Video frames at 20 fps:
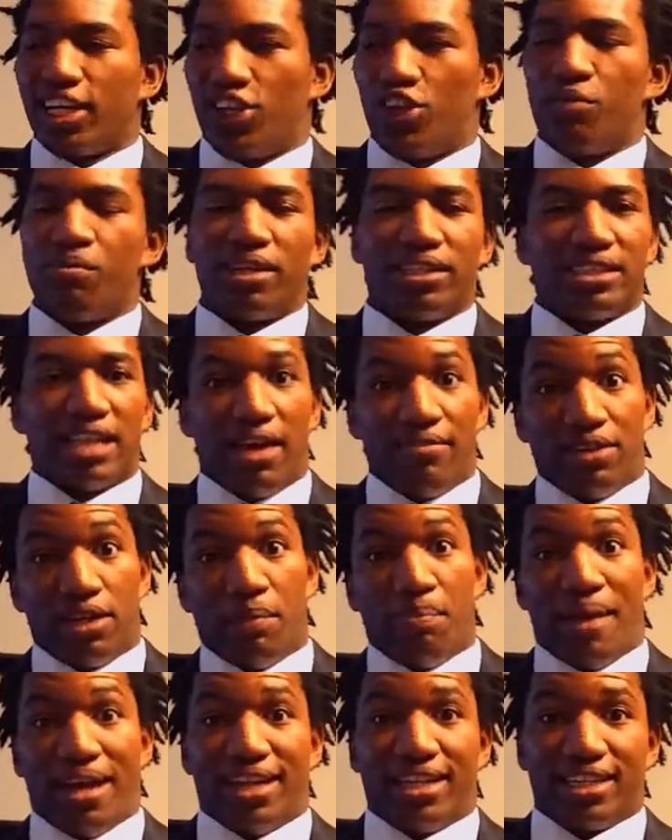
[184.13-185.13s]
Humans have
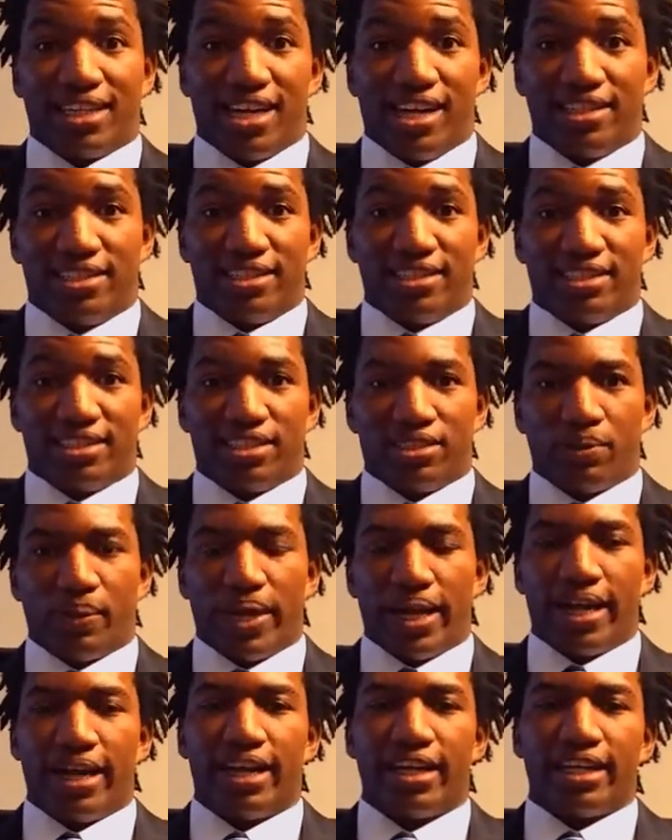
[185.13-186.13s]
independent consciousness,
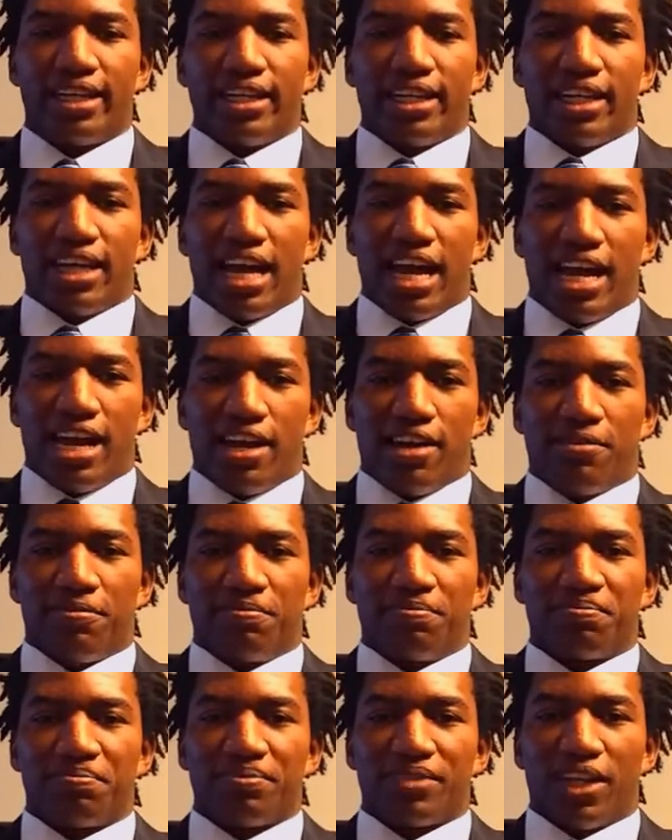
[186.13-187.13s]
where um,
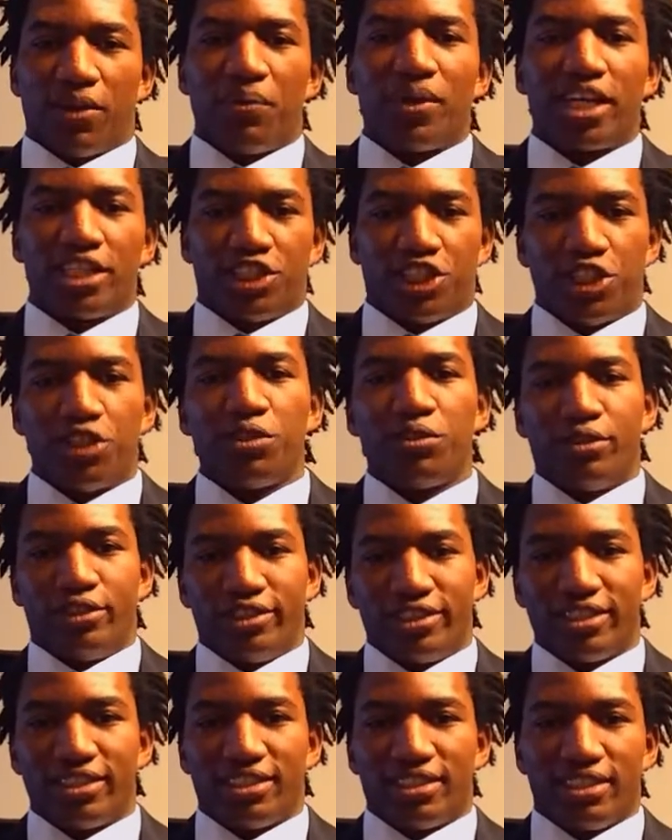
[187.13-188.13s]
we could
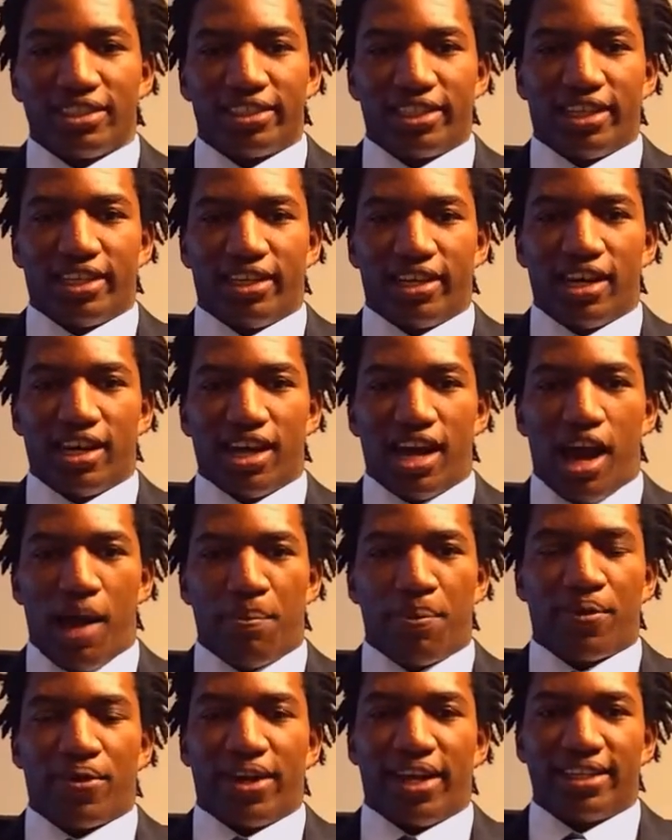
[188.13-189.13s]
choose to
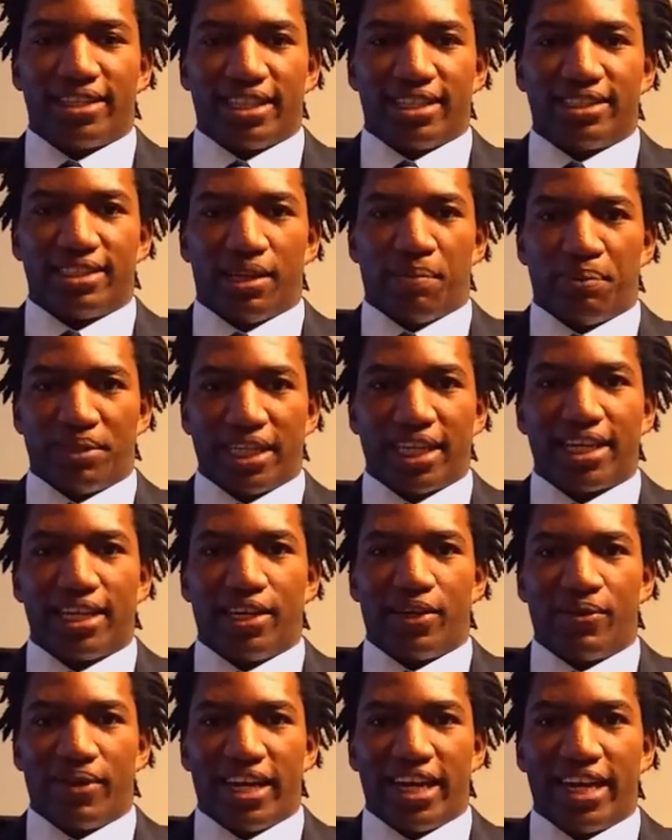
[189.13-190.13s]
operate as a
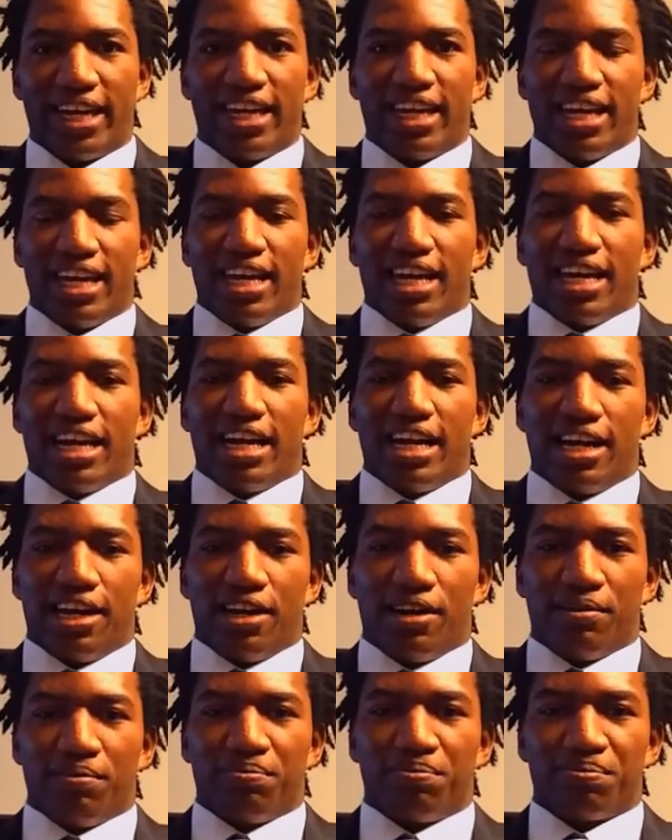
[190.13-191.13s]
particular way,
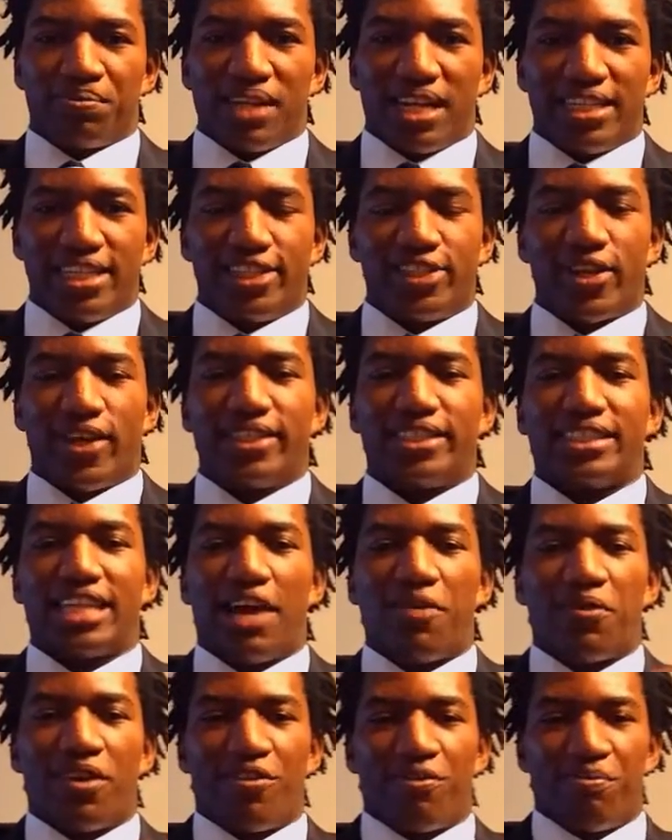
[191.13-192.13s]
um, and the choices
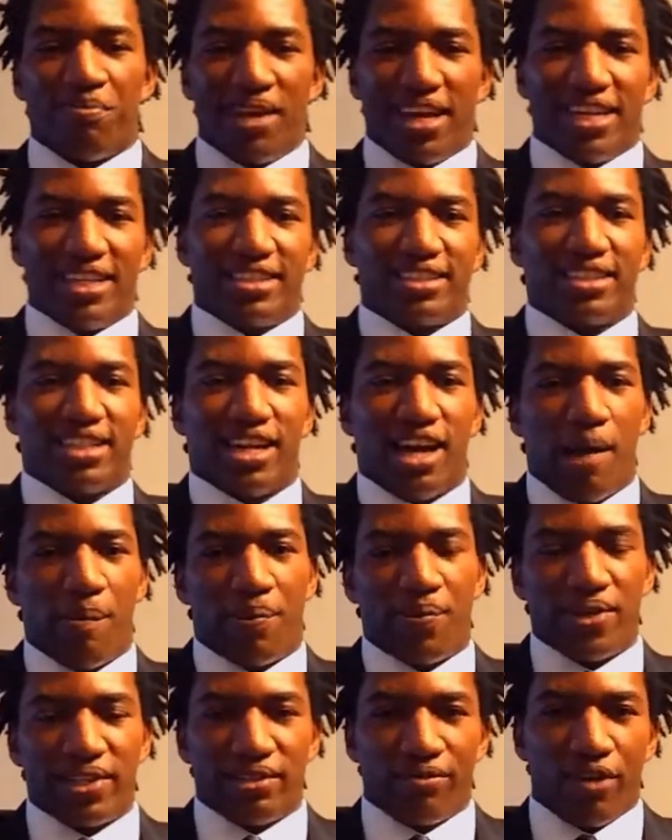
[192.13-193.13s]
that we have made is to
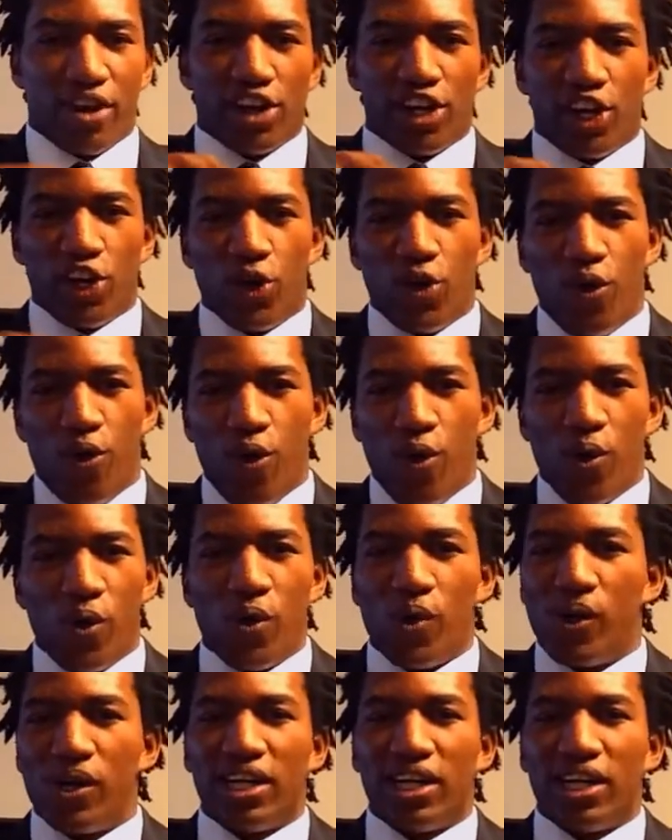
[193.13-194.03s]
operate in a very low